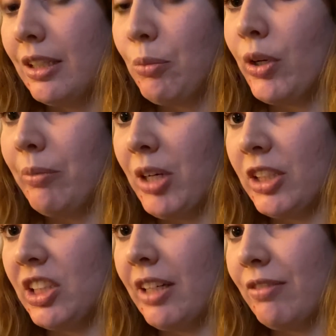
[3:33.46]
pretty
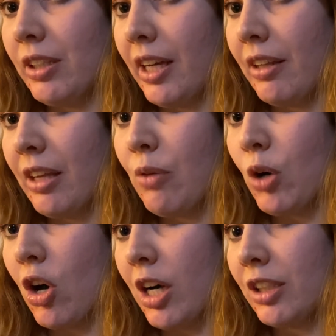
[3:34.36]
much every day. They
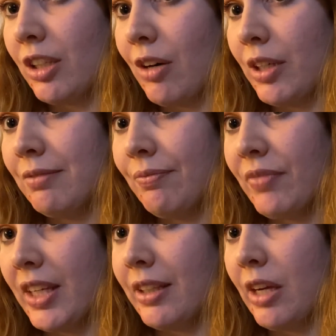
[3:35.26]
were ongoing
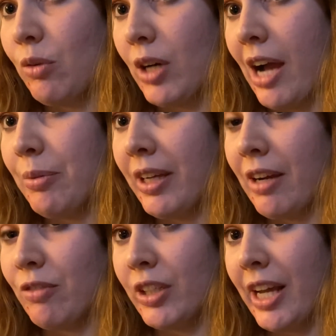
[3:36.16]
and they were happening
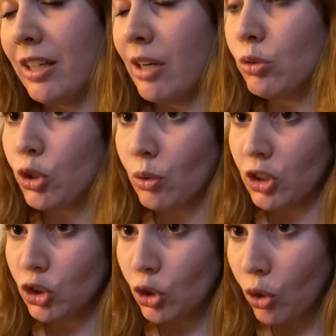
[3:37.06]
every day and I was going
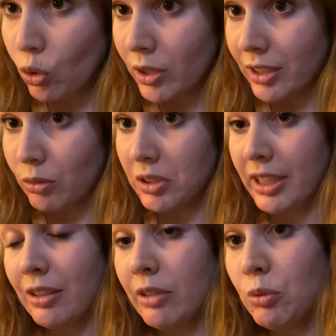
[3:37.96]
to school and
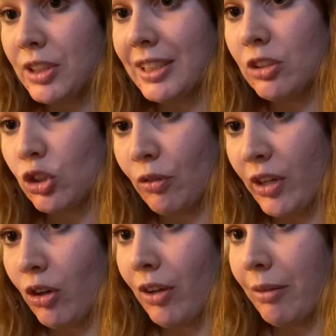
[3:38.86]
it, it was
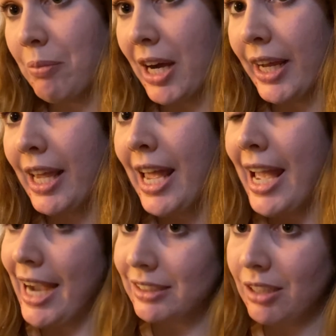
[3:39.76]
interfering with my
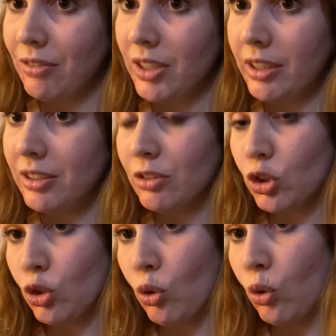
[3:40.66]
activities in
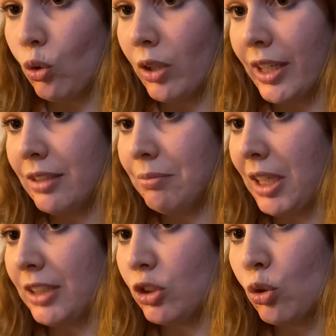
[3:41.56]
school and
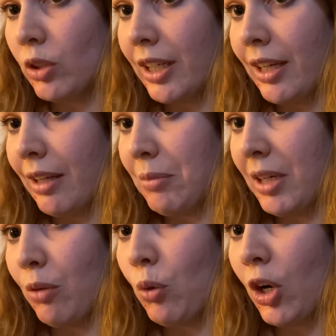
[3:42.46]
my schooling and
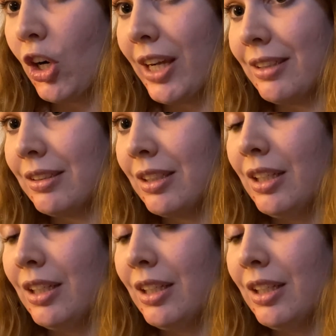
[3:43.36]
my work and,